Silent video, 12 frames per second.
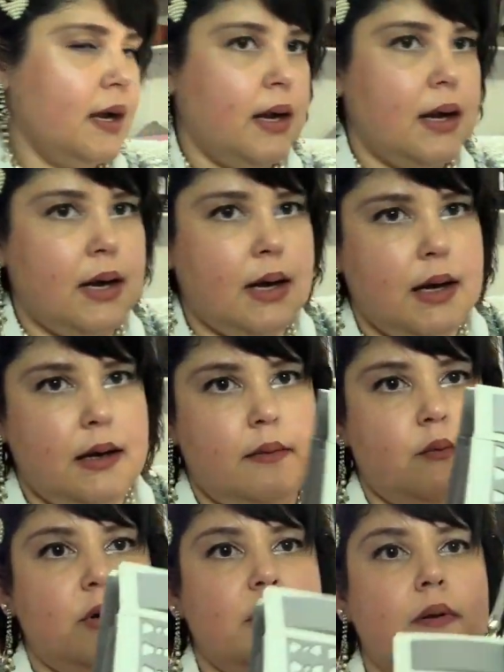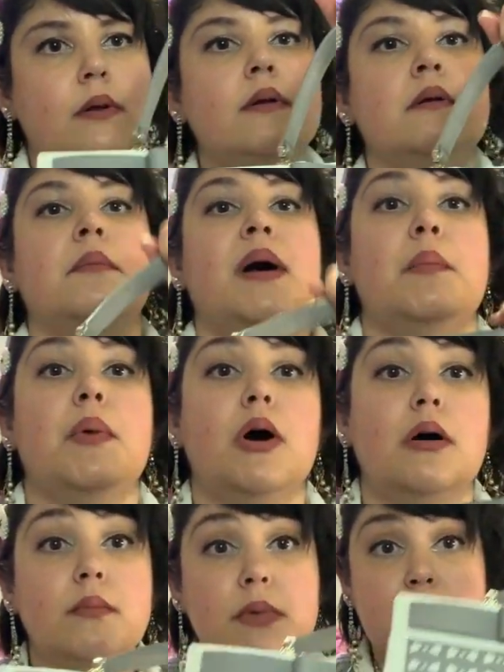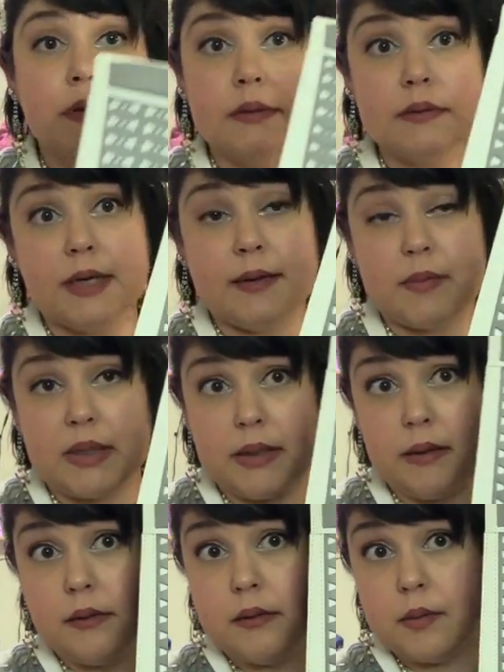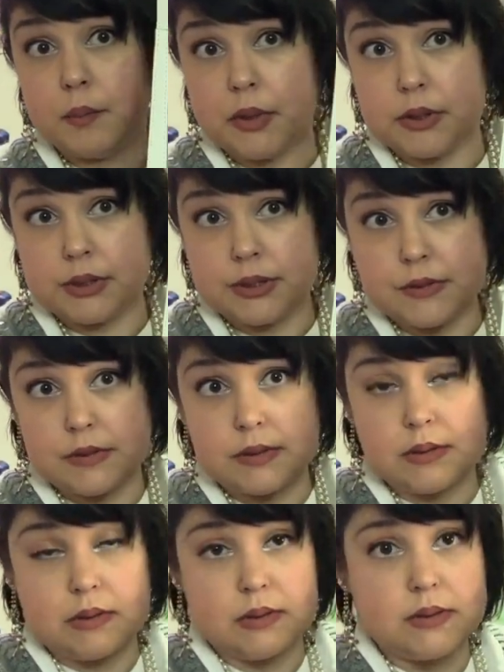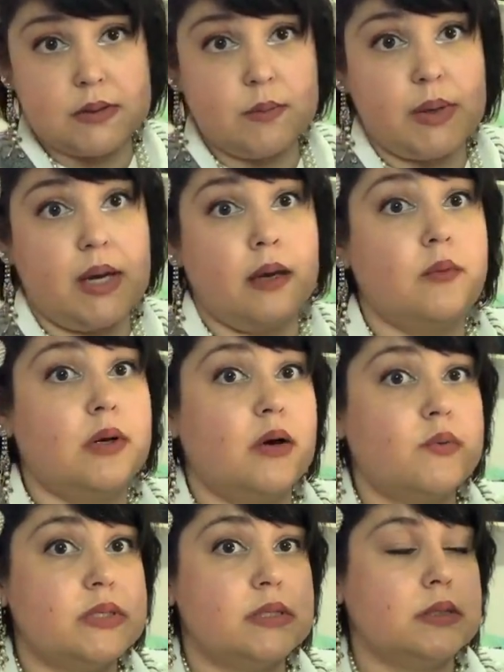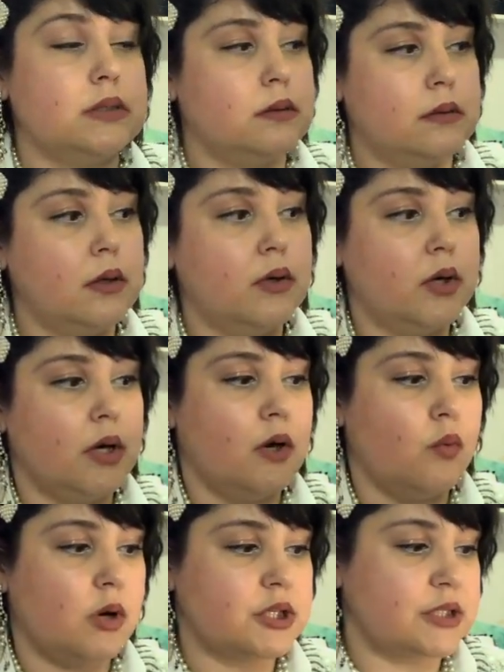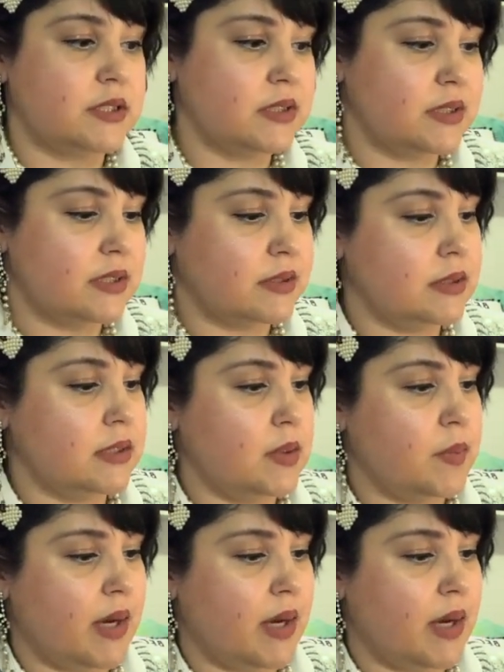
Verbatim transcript: I, well, my mom let me purchased this bag when I was in Washington, D.C.